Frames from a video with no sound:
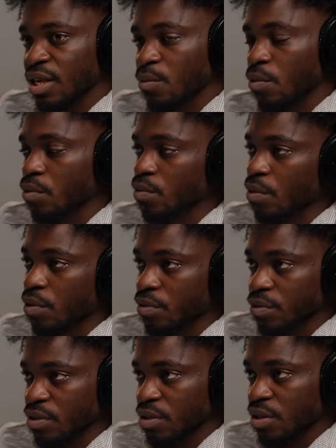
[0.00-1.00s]
the real
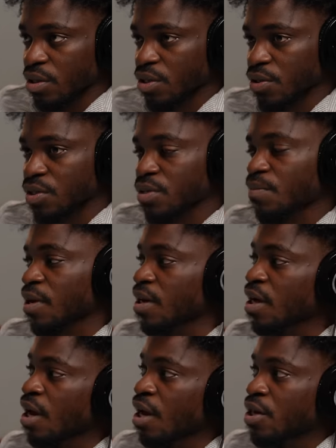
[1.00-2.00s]
world, so to speak.
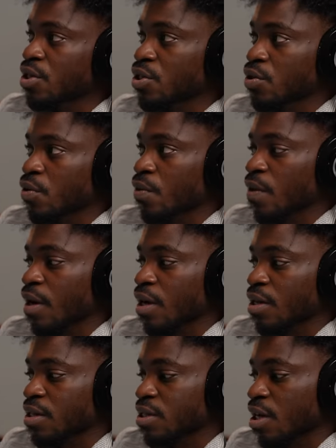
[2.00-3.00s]
So an
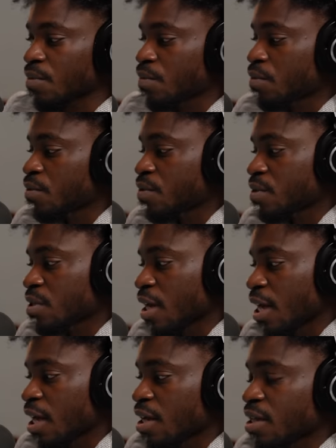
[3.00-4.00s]
example,
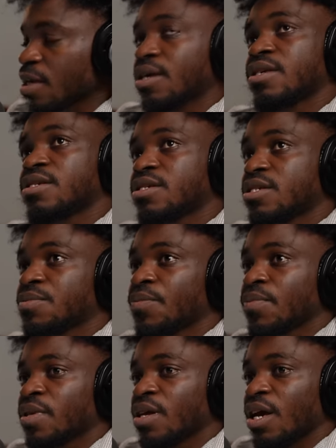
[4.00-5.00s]
again, is
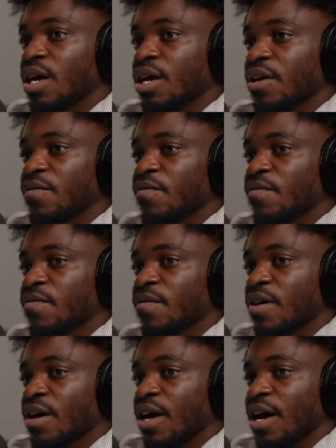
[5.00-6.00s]
if
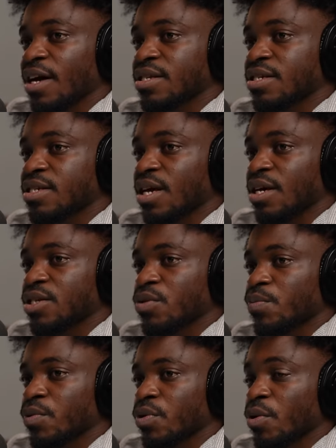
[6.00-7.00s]
I decide to
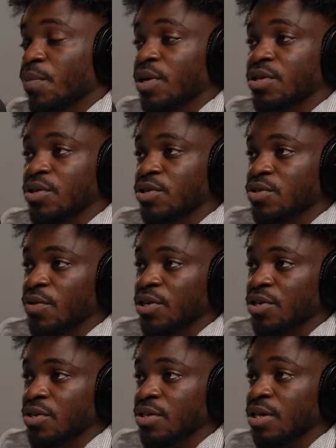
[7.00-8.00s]
put up an
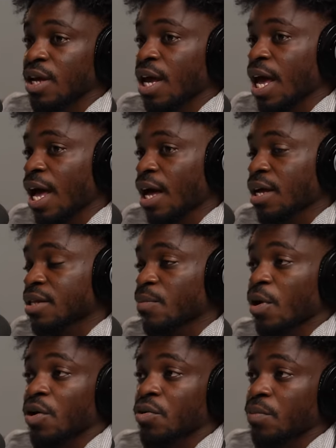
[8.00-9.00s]
illustration and
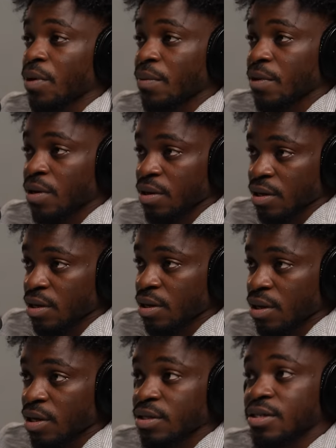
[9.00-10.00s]
Barack Obama
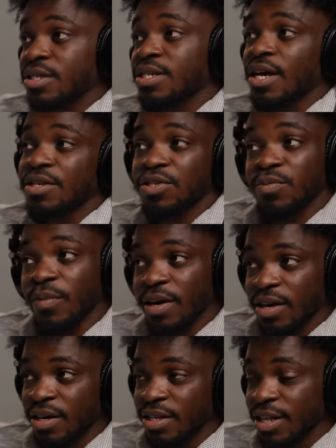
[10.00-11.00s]
decides to
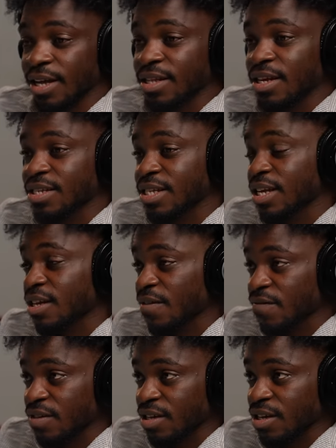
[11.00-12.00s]
buy that as an
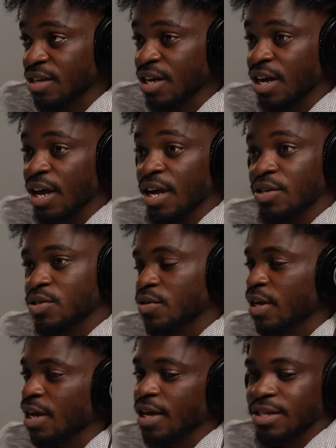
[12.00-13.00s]
NFT. So
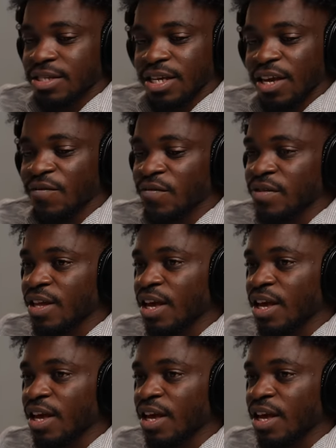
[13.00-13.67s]
yes, even